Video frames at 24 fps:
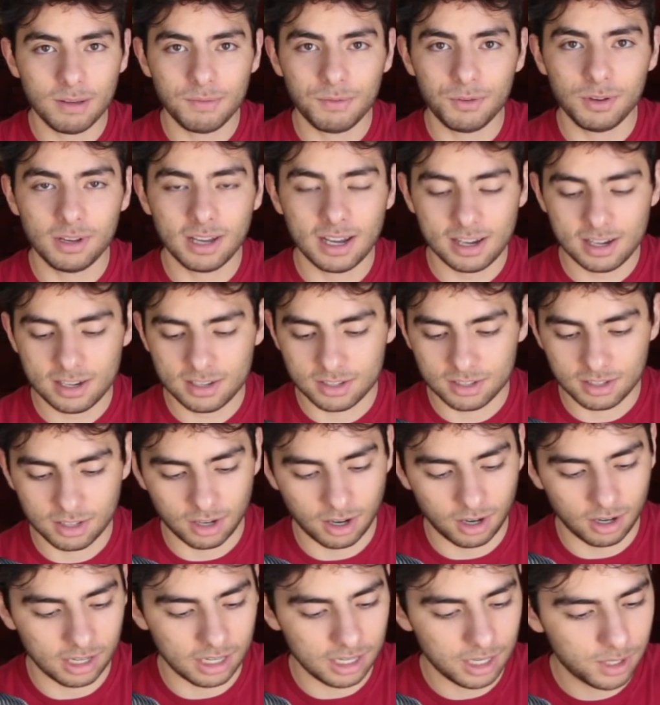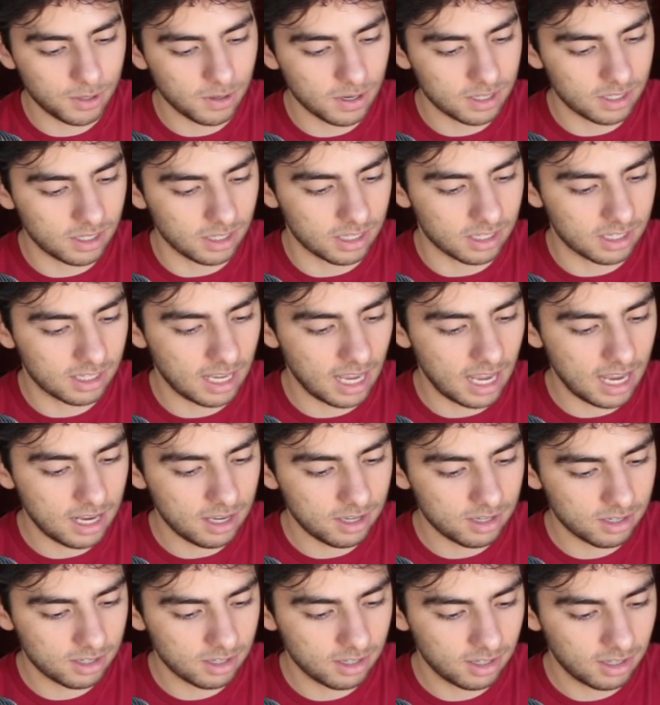if you guys are interested in this
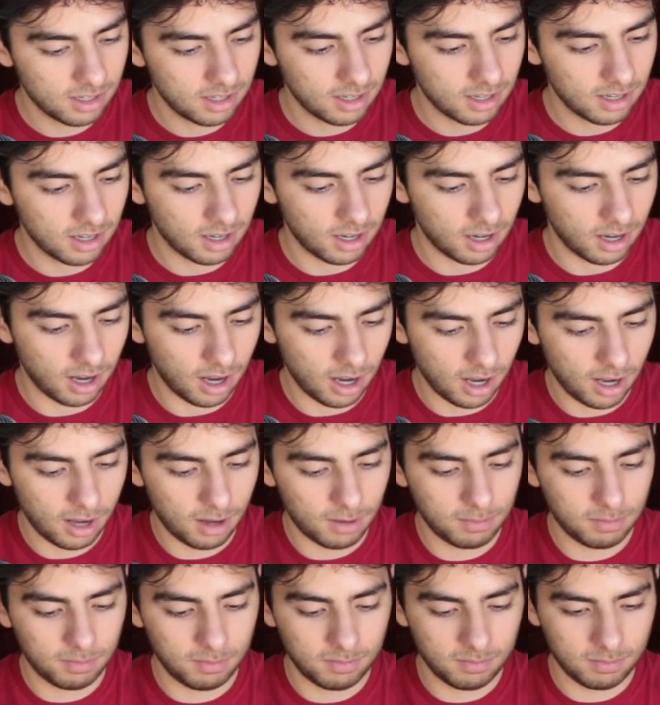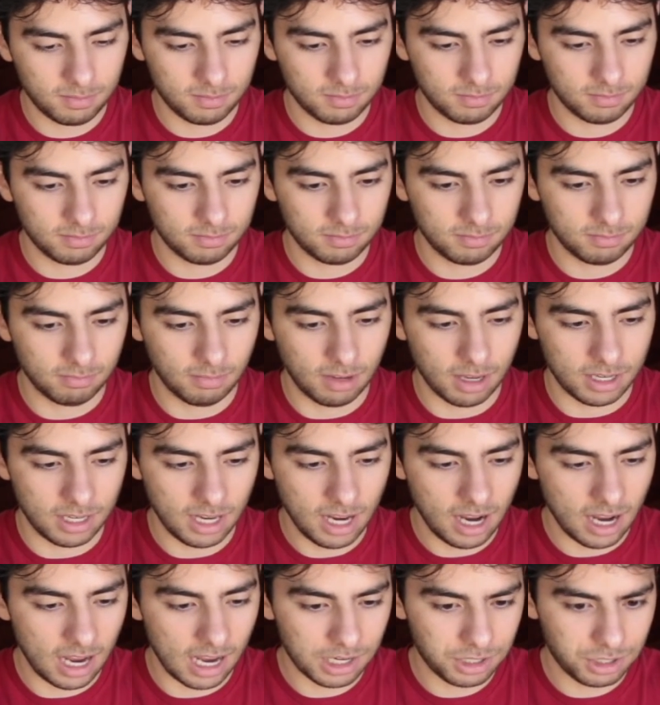case. Um, and
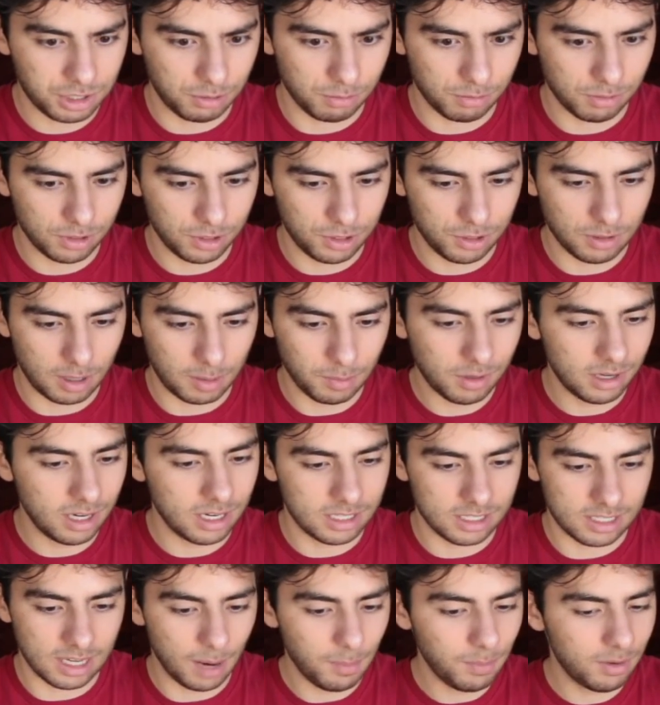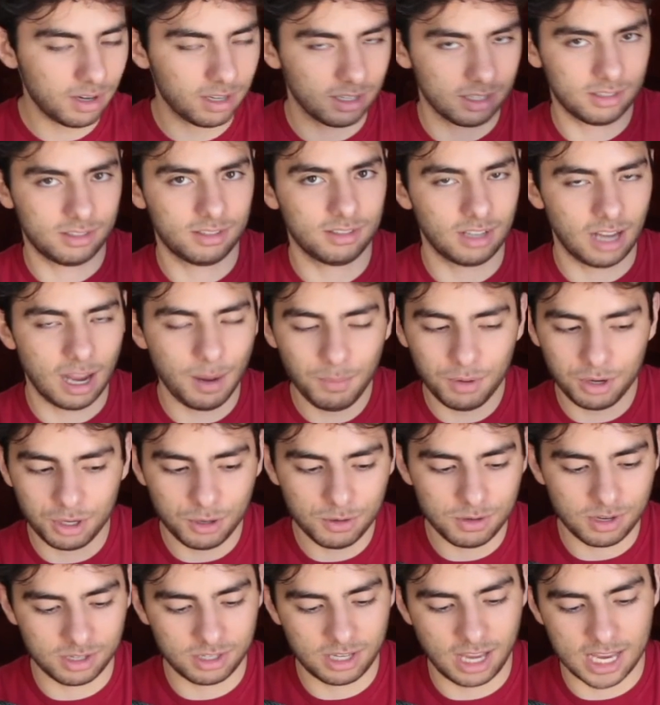yeah, I actually really do. I'm gonna I'm gonna I'm gonna
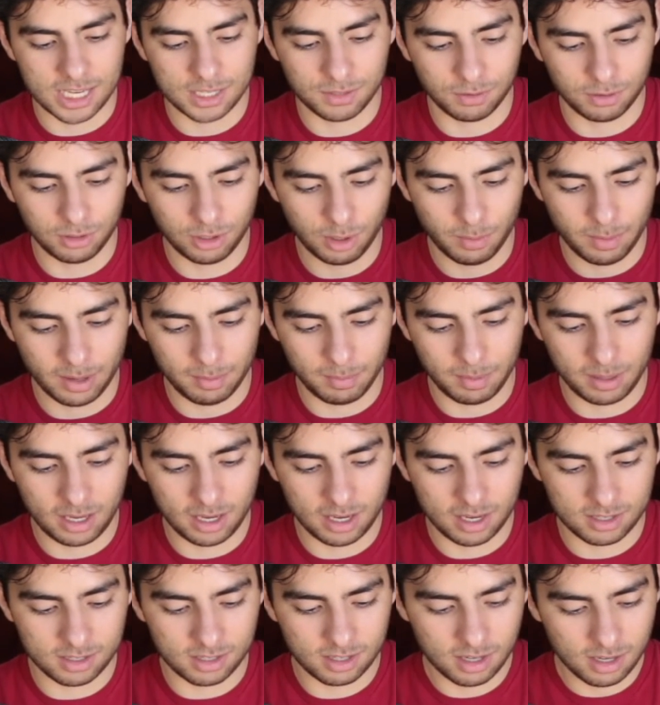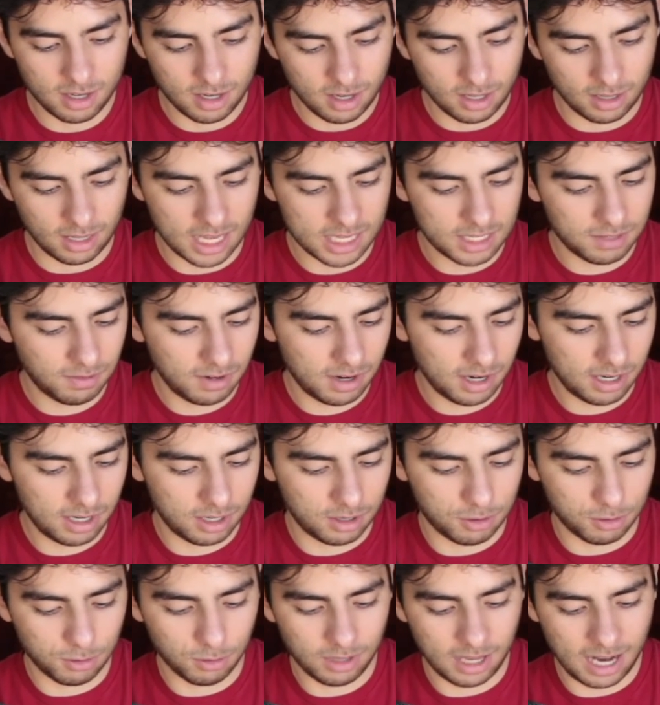use this case for a little bit because that's very
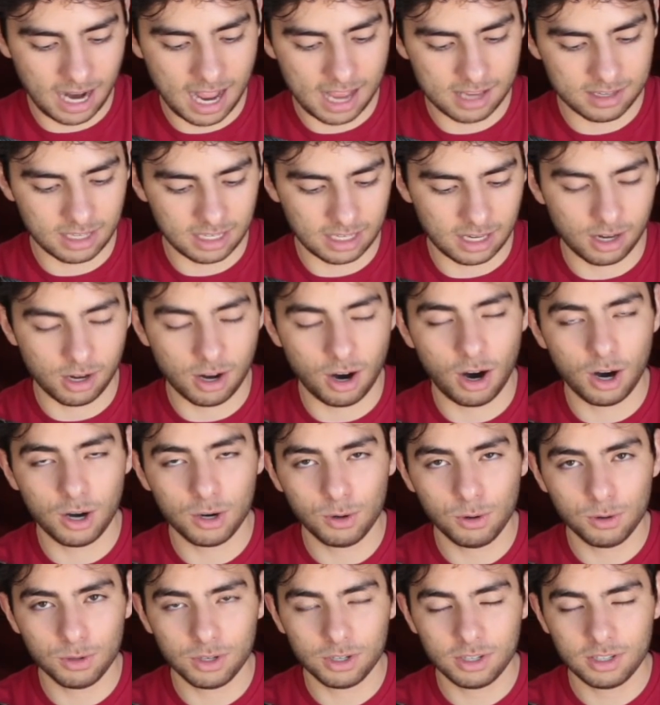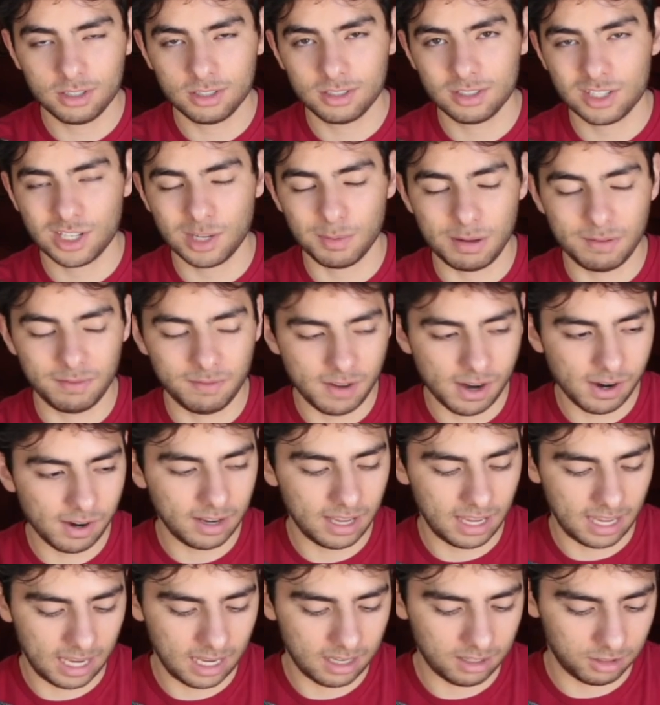cool. That has like a card holder. It's gonna be
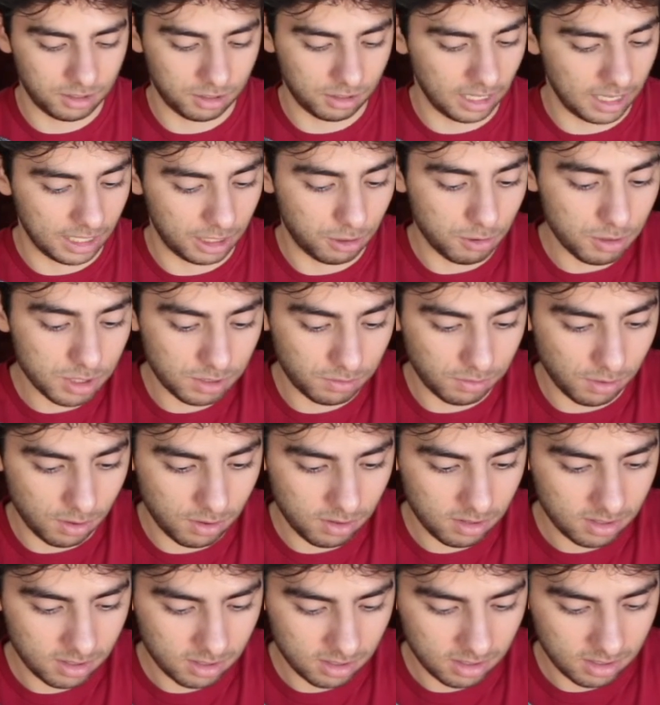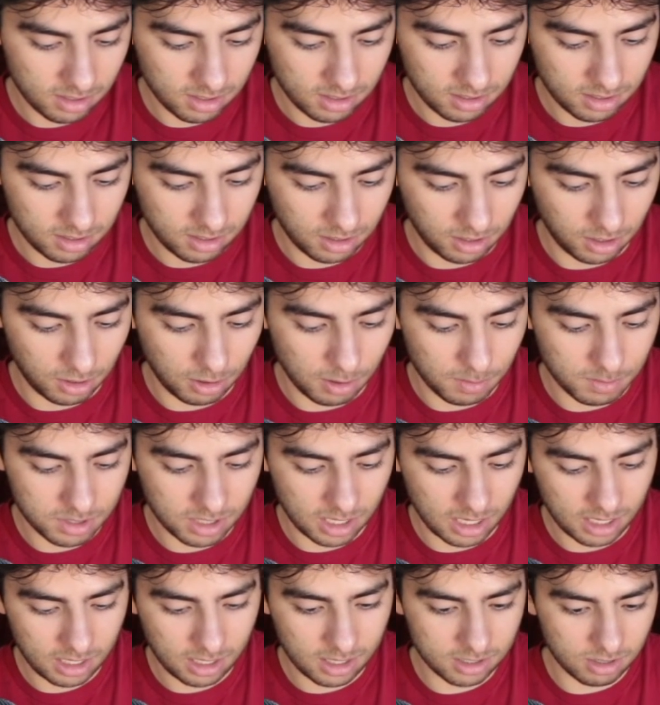very hand, like useful. You know what I'm
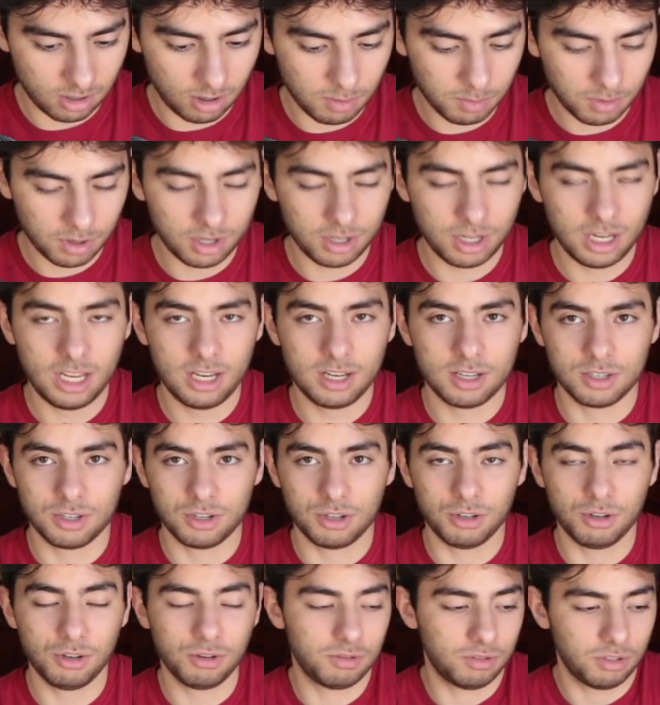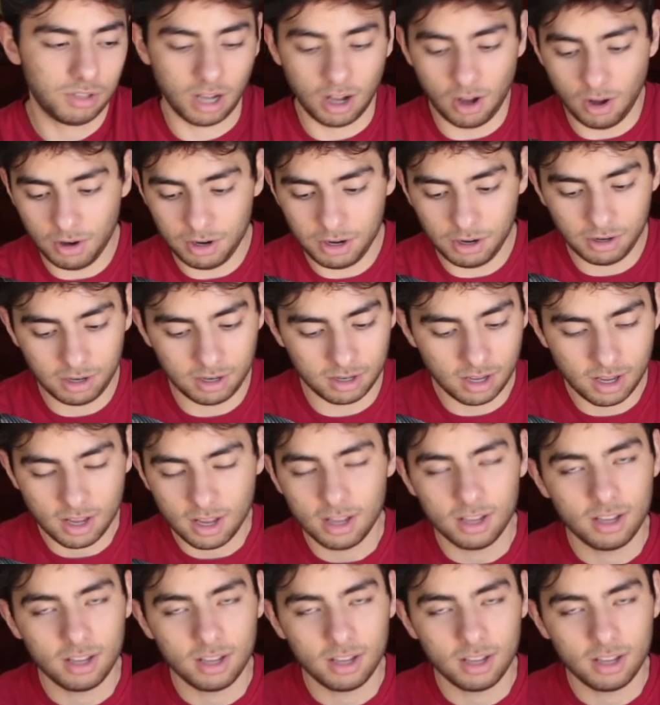saying? Because all I'm gonna need is you, all you gonna